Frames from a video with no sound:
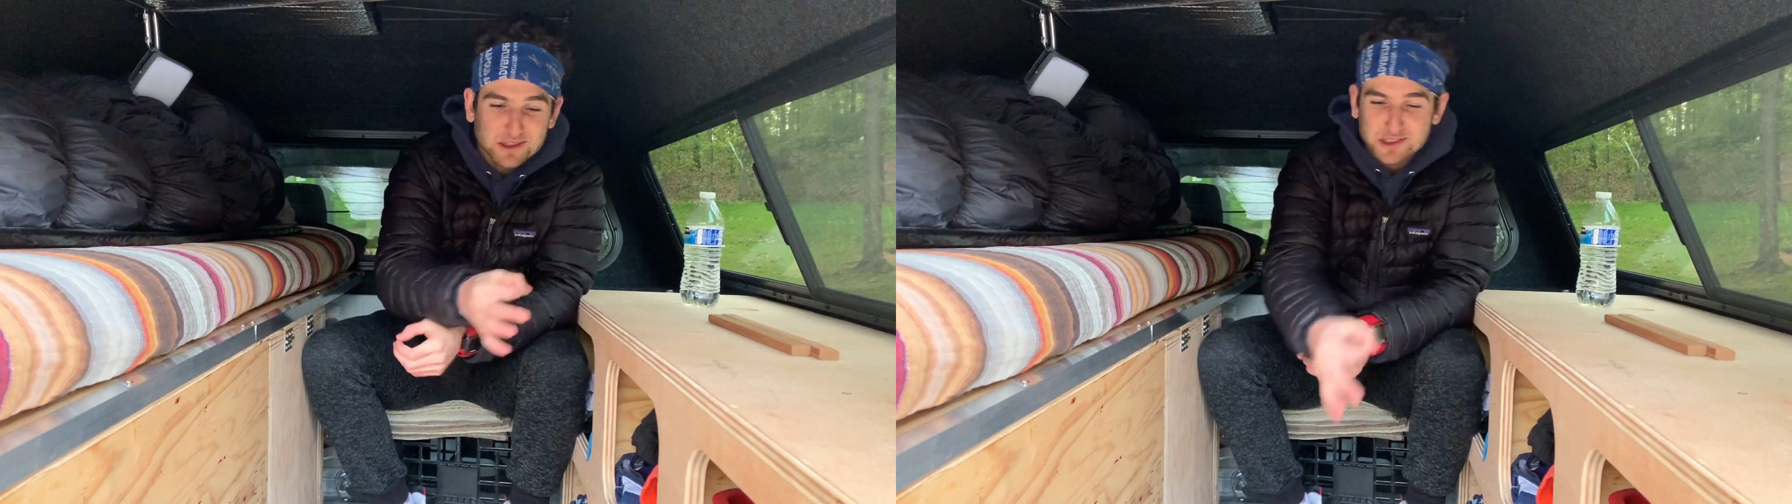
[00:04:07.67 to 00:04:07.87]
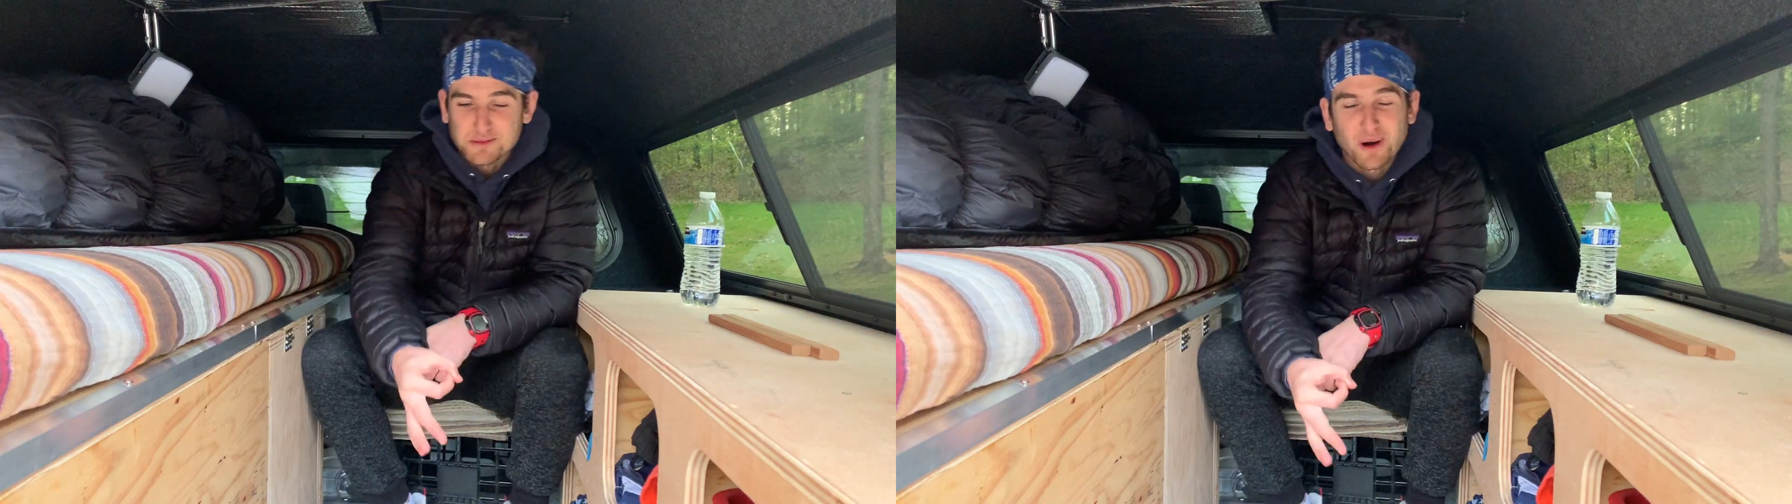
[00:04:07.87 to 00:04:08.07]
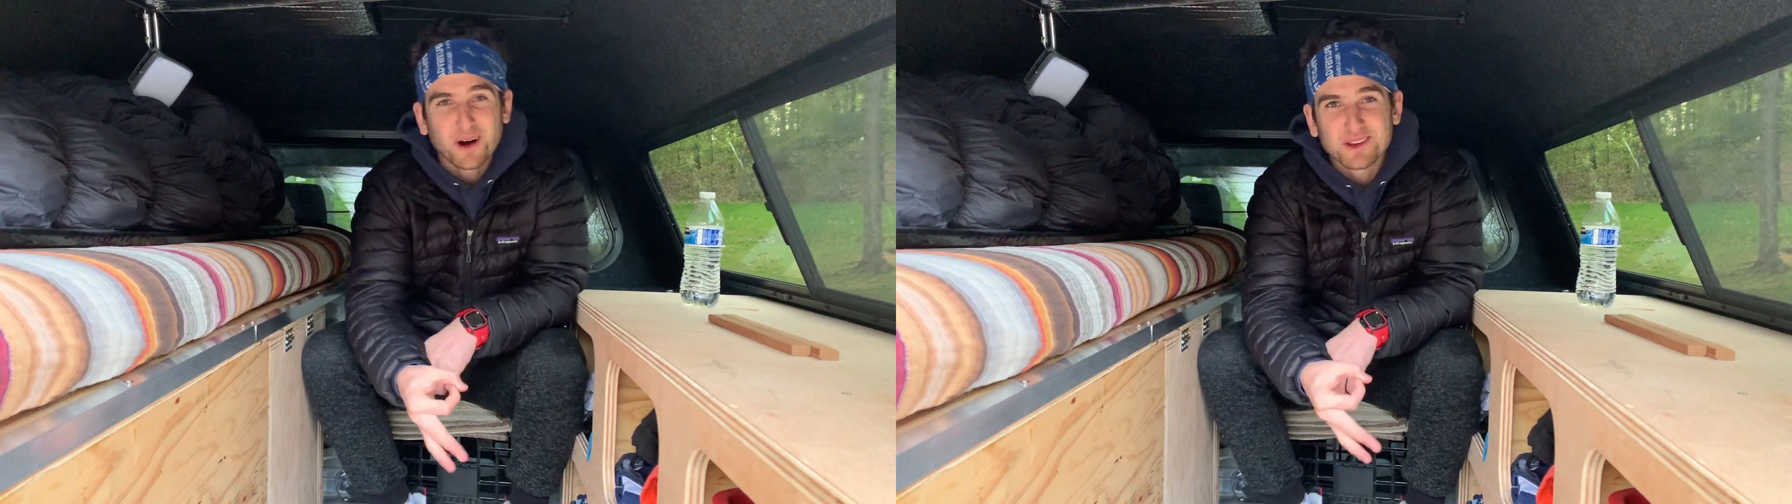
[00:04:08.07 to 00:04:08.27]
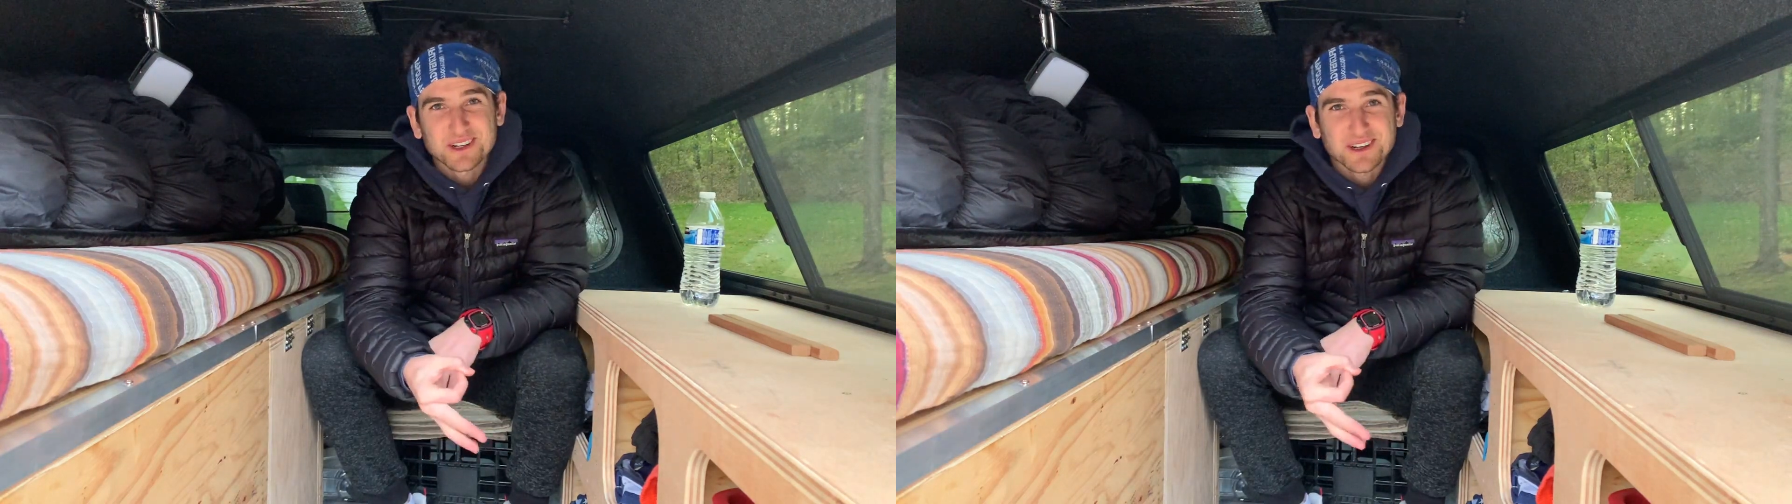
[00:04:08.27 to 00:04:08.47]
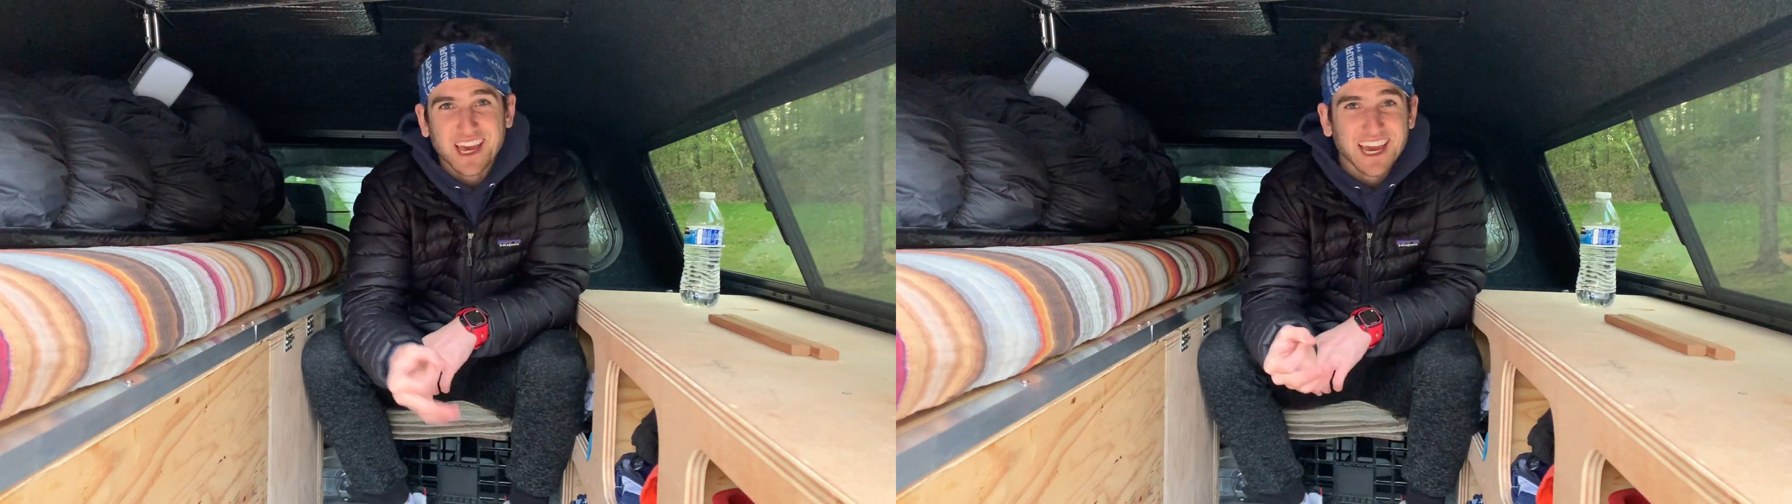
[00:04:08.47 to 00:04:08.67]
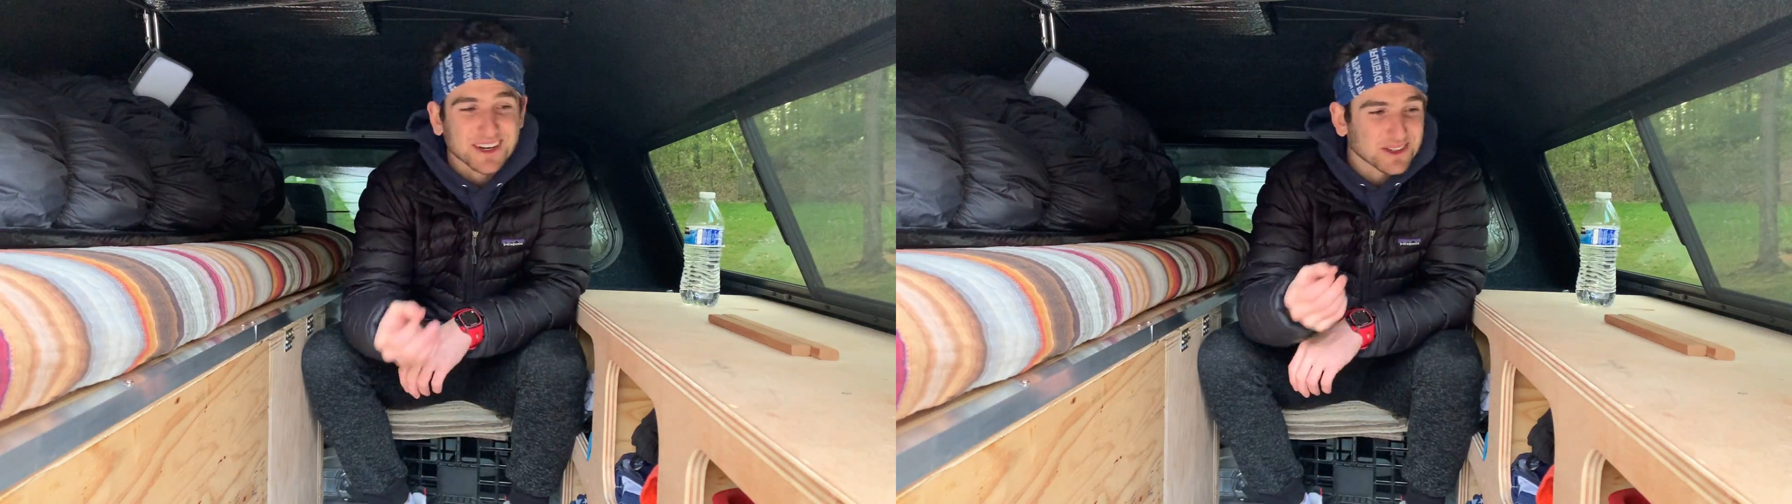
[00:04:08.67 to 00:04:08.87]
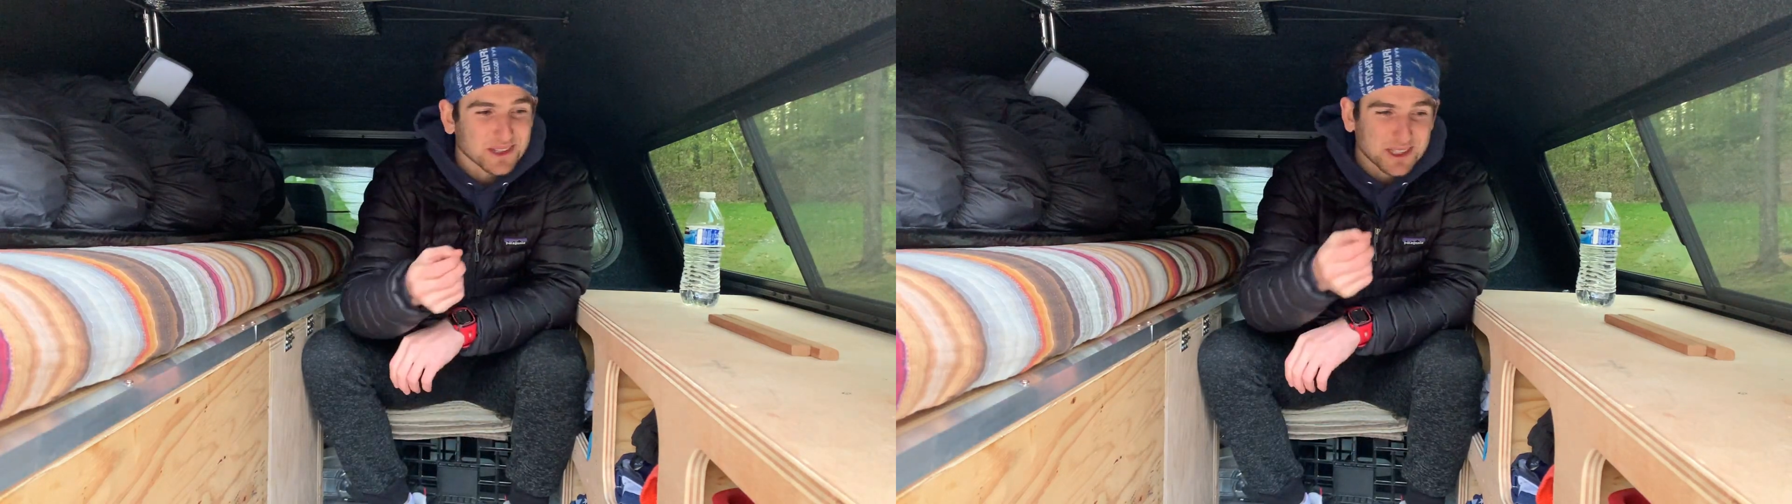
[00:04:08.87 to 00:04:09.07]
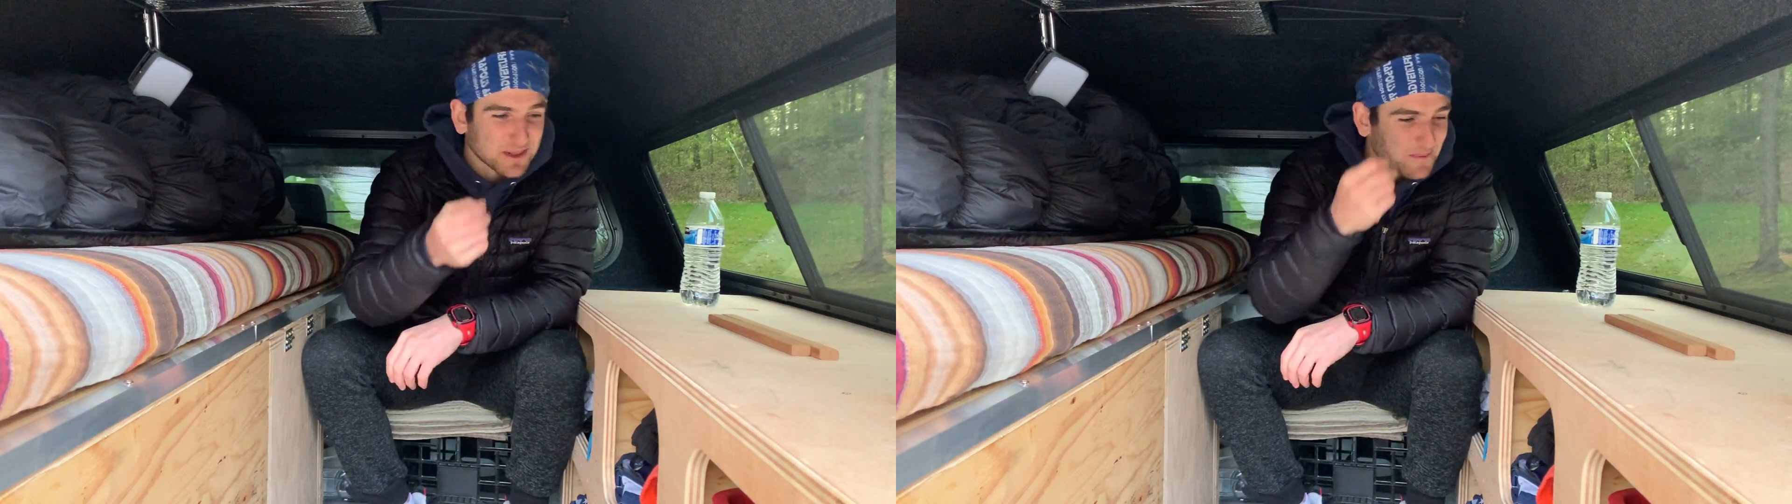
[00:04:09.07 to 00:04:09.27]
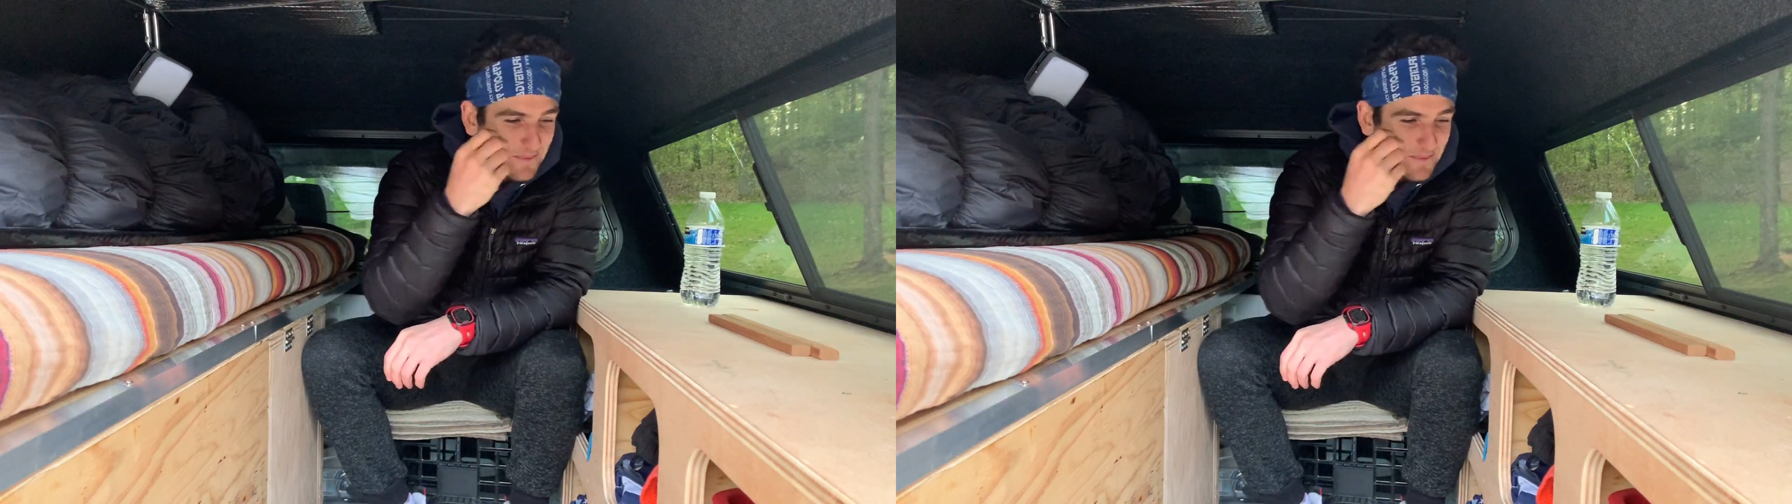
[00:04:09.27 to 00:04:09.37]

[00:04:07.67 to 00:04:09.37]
small little candles.